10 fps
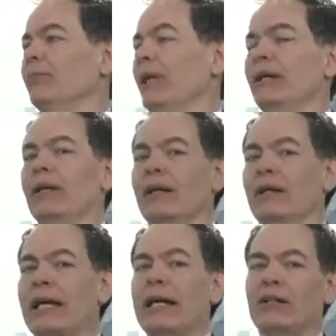But
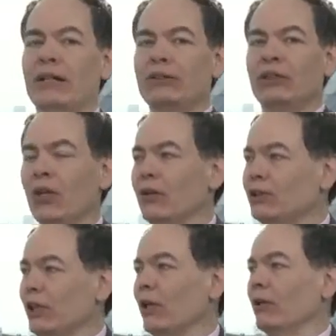that could easily go
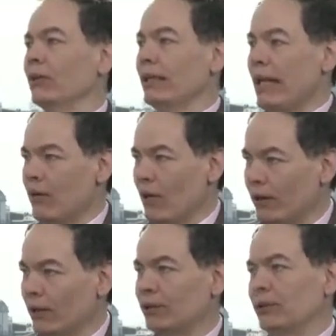to zero, like
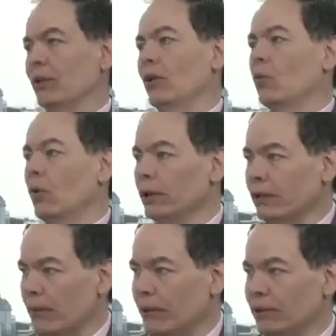Enron goes to zero,
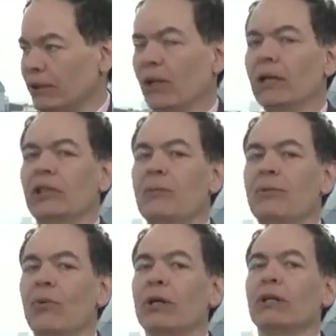WorldCom goes to zero.
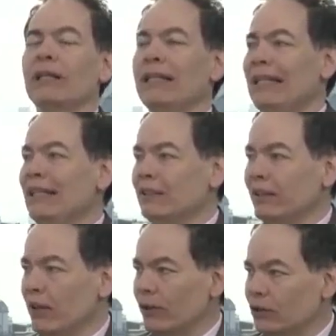JP Morgan could
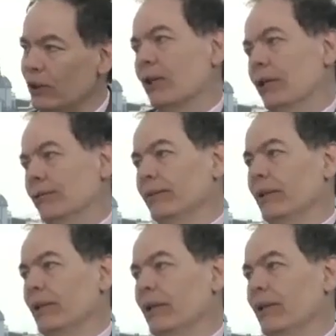easily go to zero.
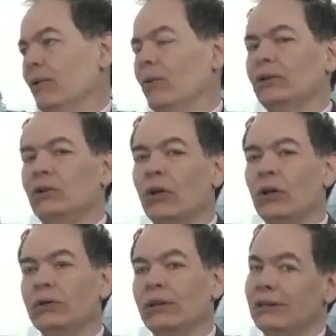Whereas
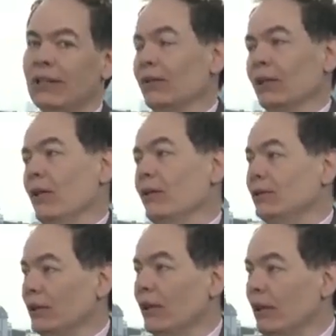gold is never going to go
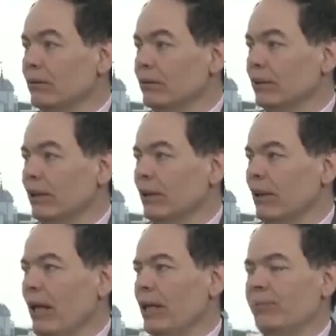to zero,
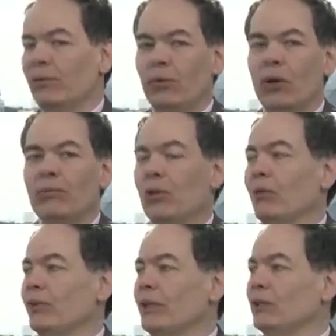and it performed
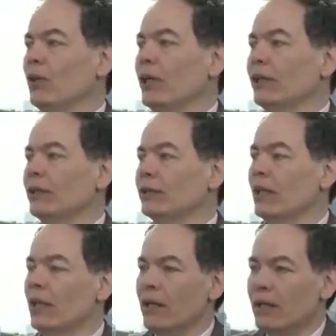beautifully during
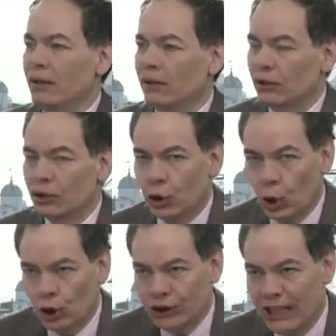this
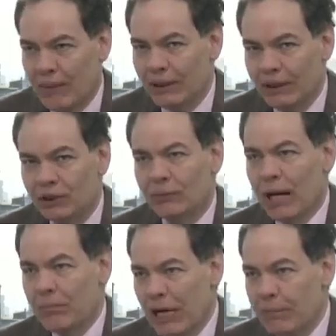controlled demolition
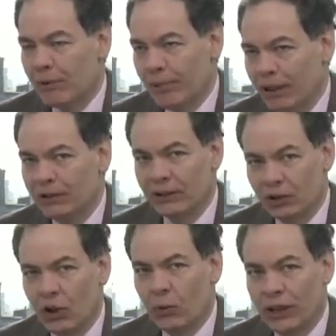by paper bugs
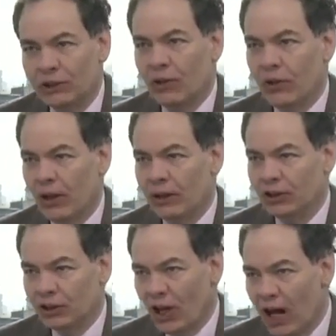like Joe
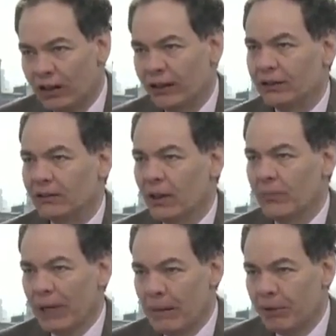Wiesenthal, a Stalinist
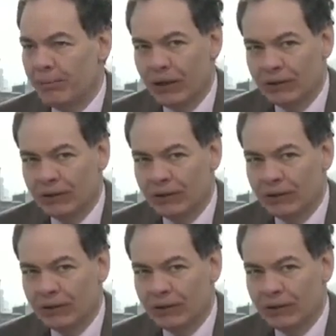paper